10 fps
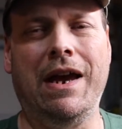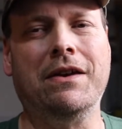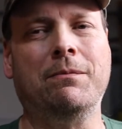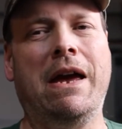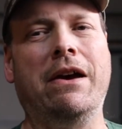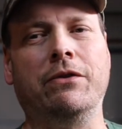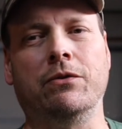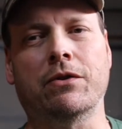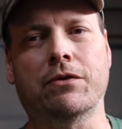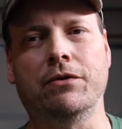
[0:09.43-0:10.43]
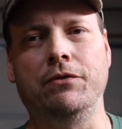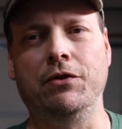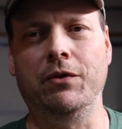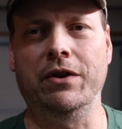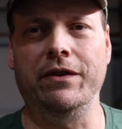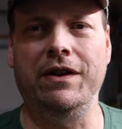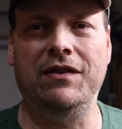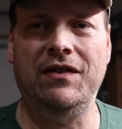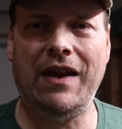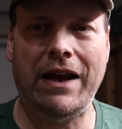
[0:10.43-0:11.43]
How's my outdoor crew doing on
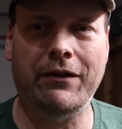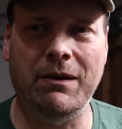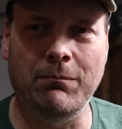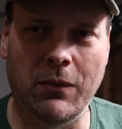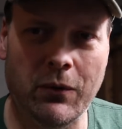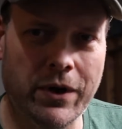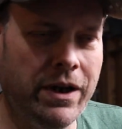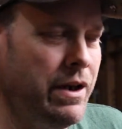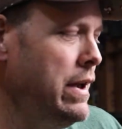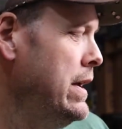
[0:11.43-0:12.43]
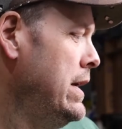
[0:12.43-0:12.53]
this Saturday morning?